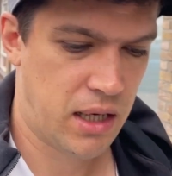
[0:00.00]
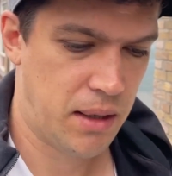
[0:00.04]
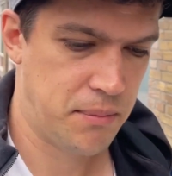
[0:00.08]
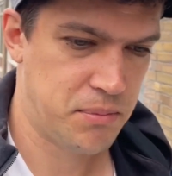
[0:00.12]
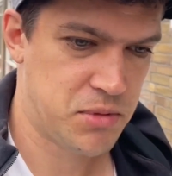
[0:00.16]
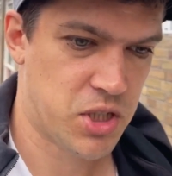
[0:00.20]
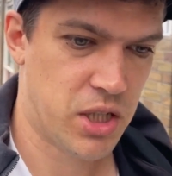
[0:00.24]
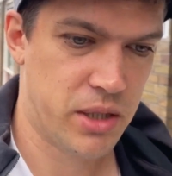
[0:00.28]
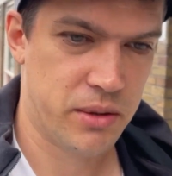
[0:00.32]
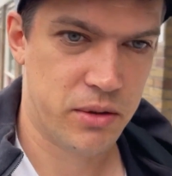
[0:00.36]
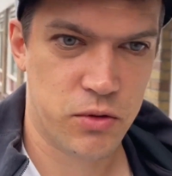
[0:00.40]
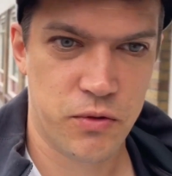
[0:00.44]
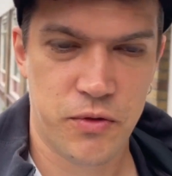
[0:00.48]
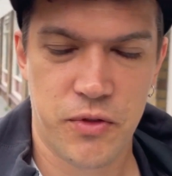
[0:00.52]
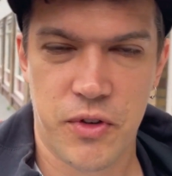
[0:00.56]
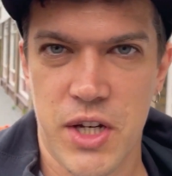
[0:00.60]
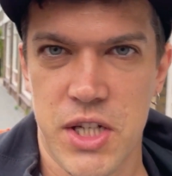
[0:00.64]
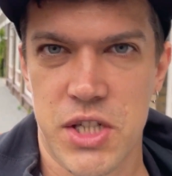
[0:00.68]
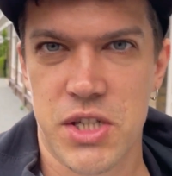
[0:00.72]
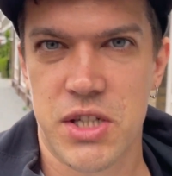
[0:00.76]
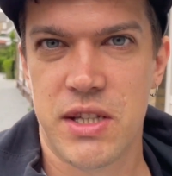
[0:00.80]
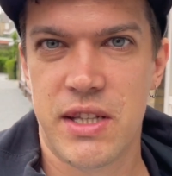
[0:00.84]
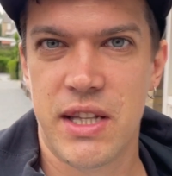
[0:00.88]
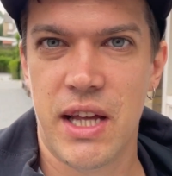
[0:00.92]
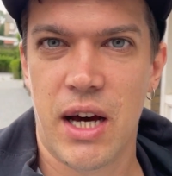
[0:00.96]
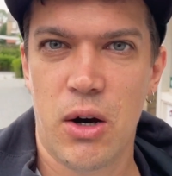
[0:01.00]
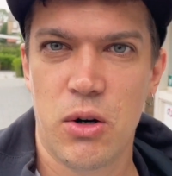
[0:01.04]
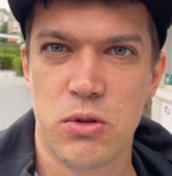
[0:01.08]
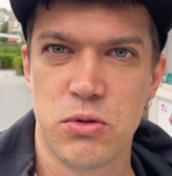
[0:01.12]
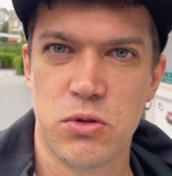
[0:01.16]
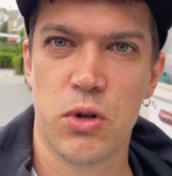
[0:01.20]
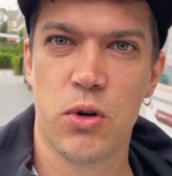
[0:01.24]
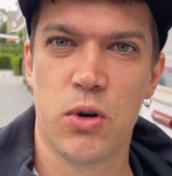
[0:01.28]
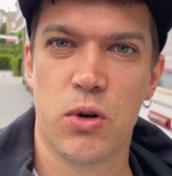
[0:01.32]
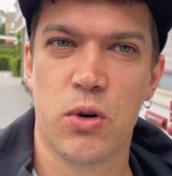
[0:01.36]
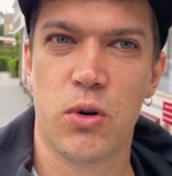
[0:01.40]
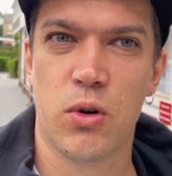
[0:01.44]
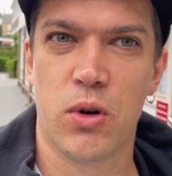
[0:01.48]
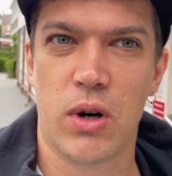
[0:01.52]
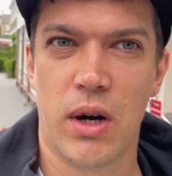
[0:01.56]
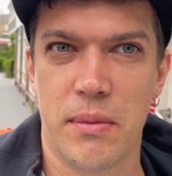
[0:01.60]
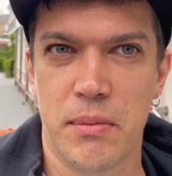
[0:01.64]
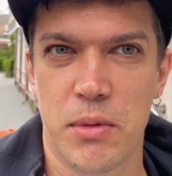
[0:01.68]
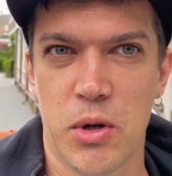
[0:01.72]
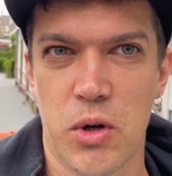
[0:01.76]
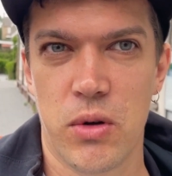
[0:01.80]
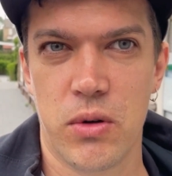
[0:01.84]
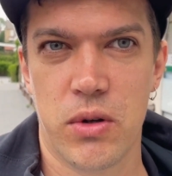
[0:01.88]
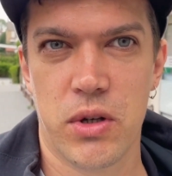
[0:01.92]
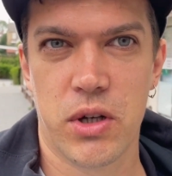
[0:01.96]
I'm trying to fetch it now, so I'm
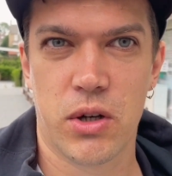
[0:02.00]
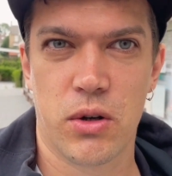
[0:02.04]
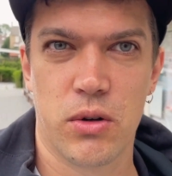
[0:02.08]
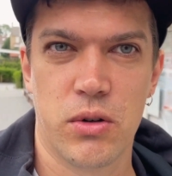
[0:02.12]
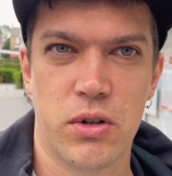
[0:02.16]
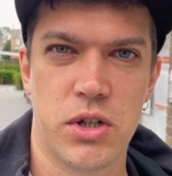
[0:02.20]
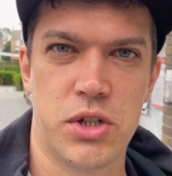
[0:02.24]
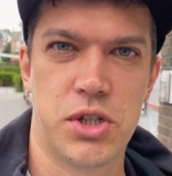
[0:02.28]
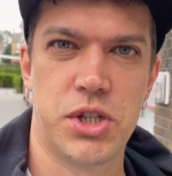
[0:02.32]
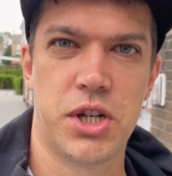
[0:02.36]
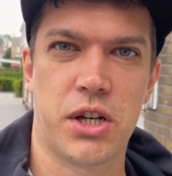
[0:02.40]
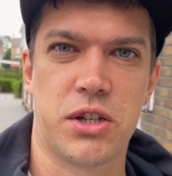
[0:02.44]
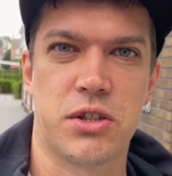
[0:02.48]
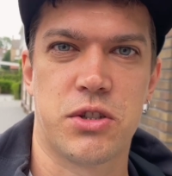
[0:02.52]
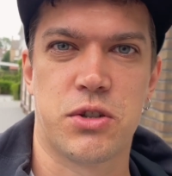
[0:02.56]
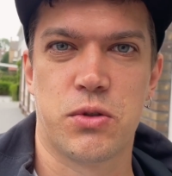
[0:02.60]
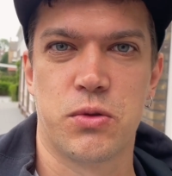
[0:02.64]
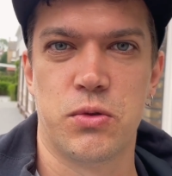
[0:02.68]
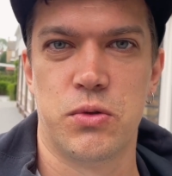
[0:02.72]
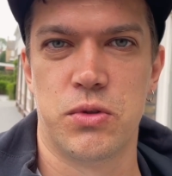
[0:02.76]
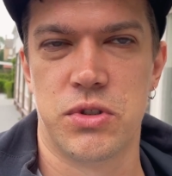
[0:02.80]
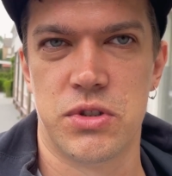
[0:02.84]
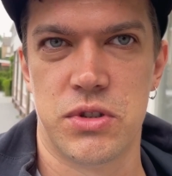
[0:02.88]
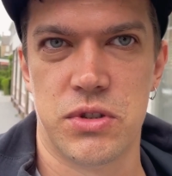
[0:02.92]
going on a Czech scooter.